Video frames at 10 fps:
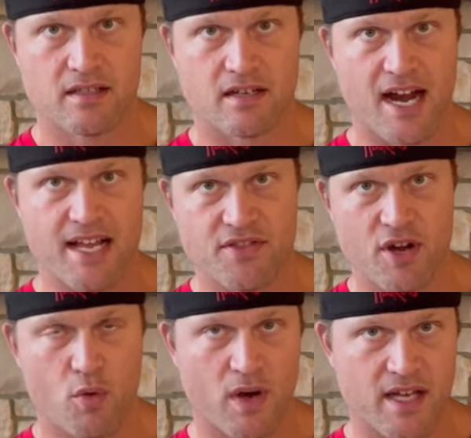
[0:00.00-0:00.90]
All right,
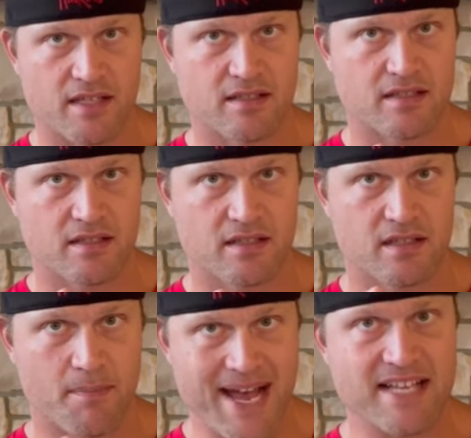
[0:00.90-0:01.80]
there was
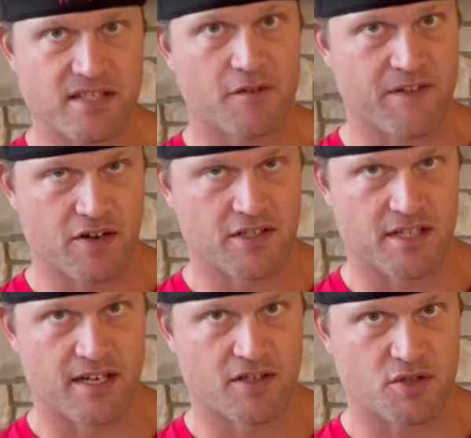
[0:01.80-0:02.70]
a pass interference
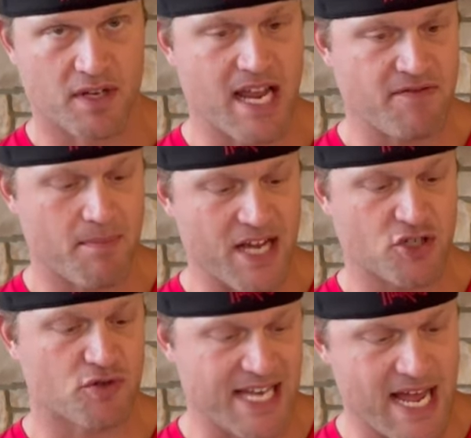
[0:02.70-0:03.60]
in here, so it gave them
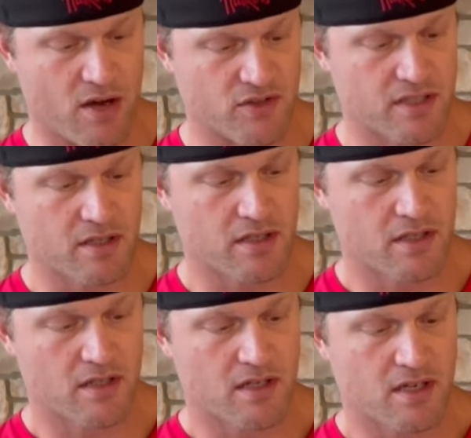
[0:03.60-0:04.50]
extra downs.
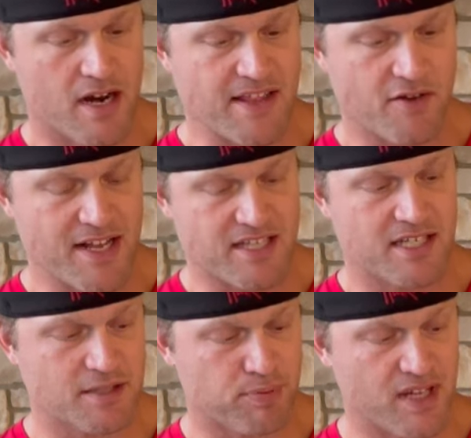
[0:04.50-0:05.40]
All right, they ran
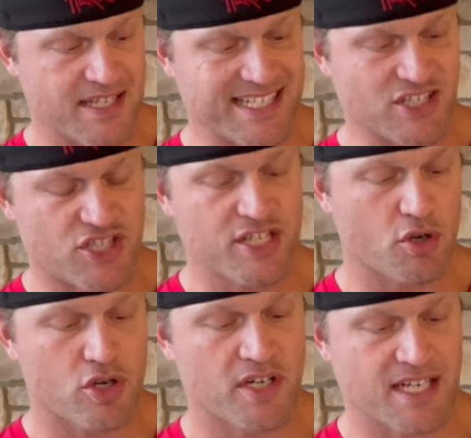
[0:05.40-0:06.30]
6 plays and
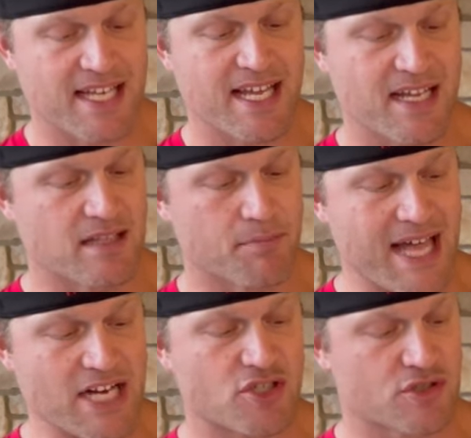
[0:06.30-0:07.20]
still couldn't get in. The
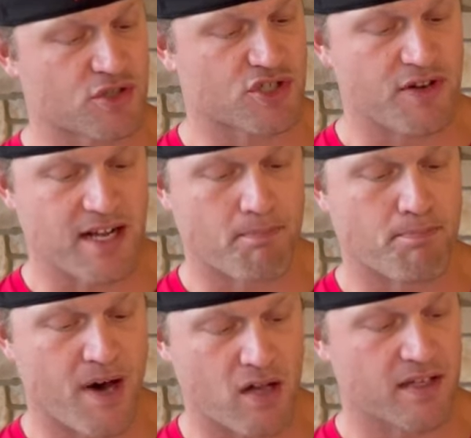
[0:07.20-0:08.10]
Blackshirts are straight
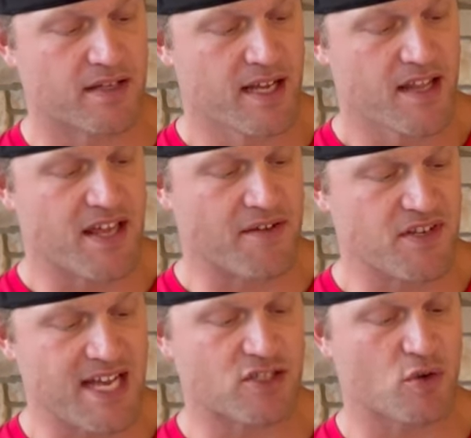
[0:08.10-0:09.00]
up balling. They
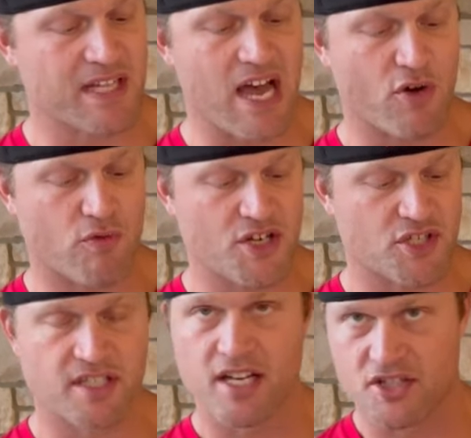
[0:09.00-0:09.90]
have yet to allow a
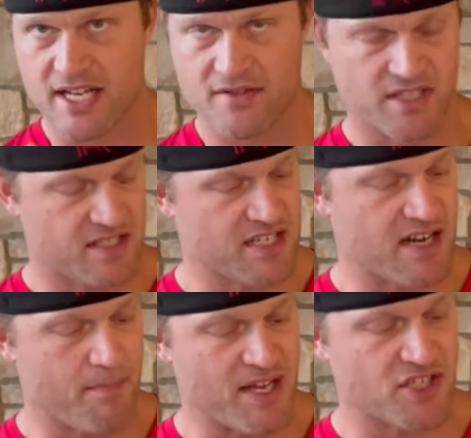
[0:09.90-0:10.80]
rushing touchdown this
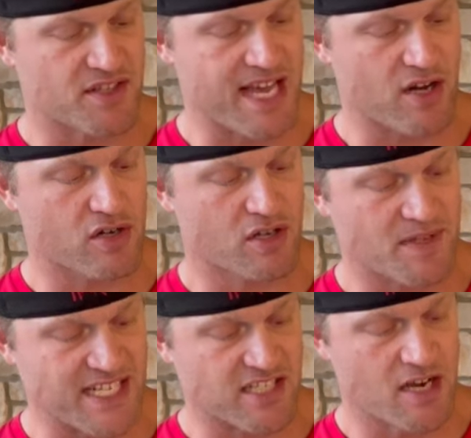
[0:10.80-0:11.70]
season. I mentioned that earlier,
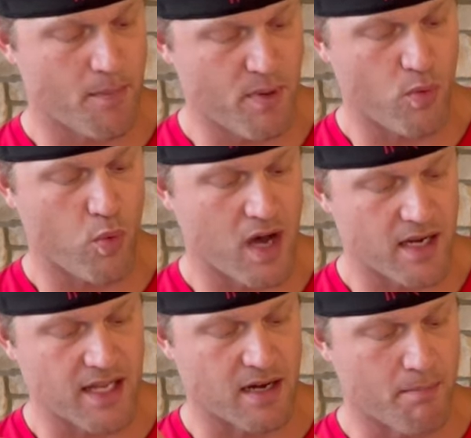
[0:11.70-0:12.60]
but that's number
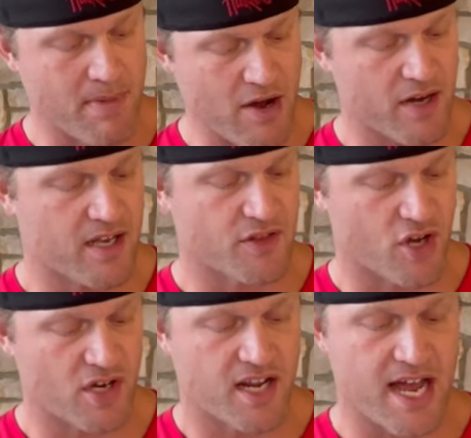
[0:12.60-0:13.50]
1 in America. The
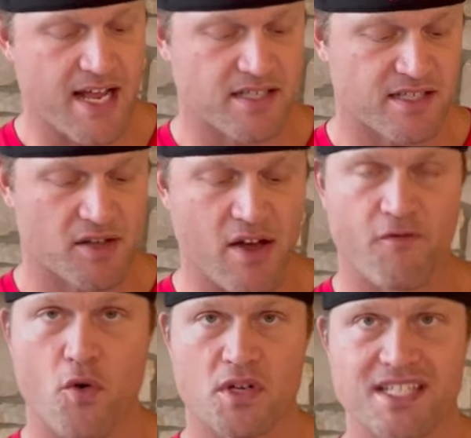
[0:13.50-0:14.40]
good guys still
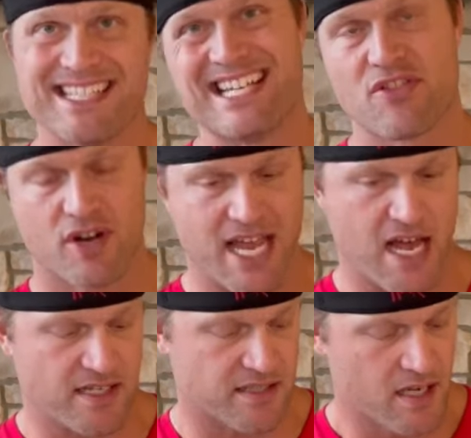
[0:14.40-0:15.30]
have 14. The other
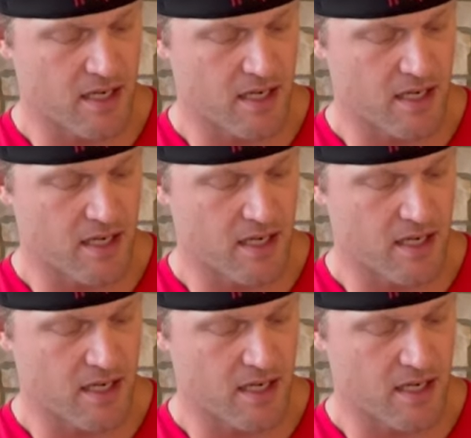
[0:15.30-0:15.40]
guys,